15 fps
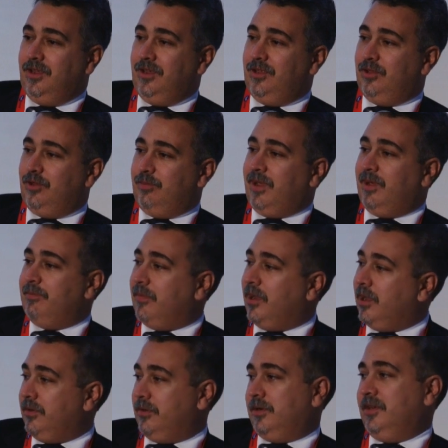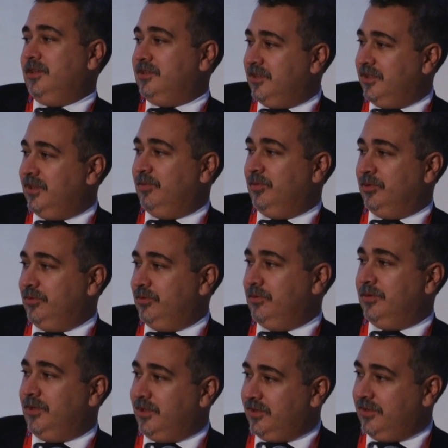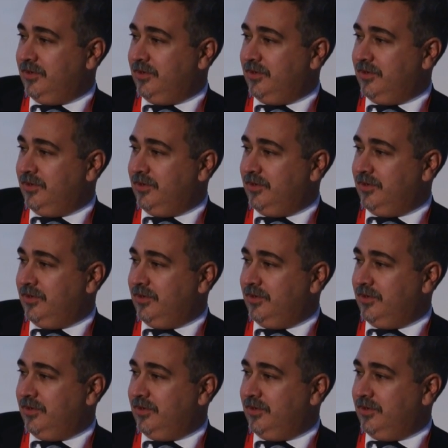You know, my mother is not able to do that,